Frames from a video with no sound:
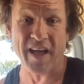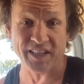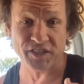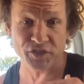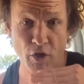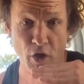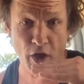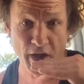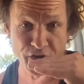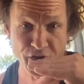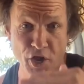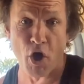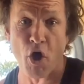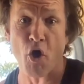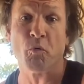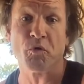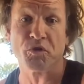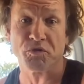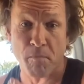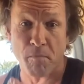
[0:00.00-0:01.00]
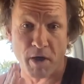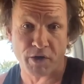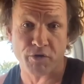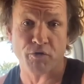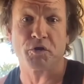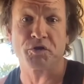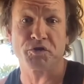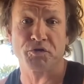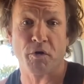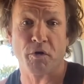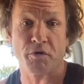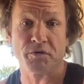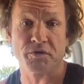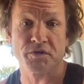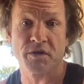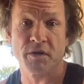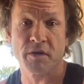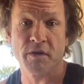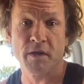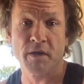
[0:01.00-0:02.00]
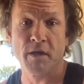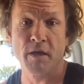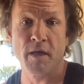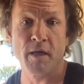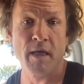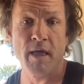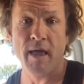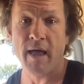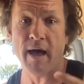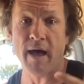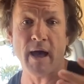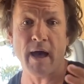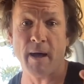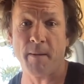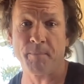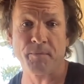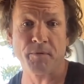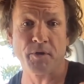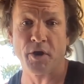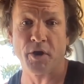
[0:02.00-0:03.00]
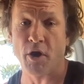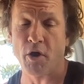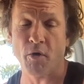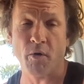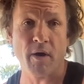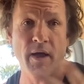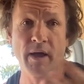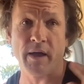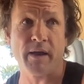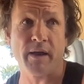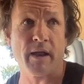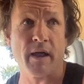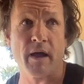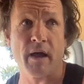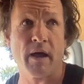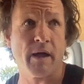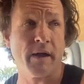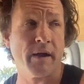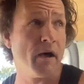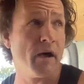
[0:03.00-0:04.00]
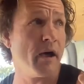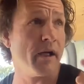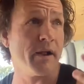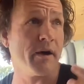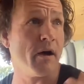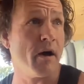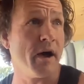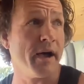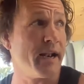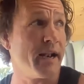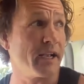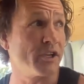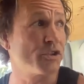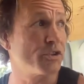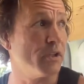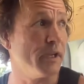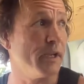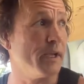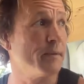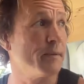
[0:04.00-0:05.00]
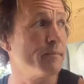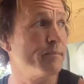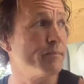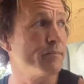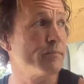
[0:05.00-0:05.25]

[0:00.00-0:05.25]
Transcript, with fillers: that's I know was my crossroads. Yeah. Um, you know, and and I'd, I'd actually,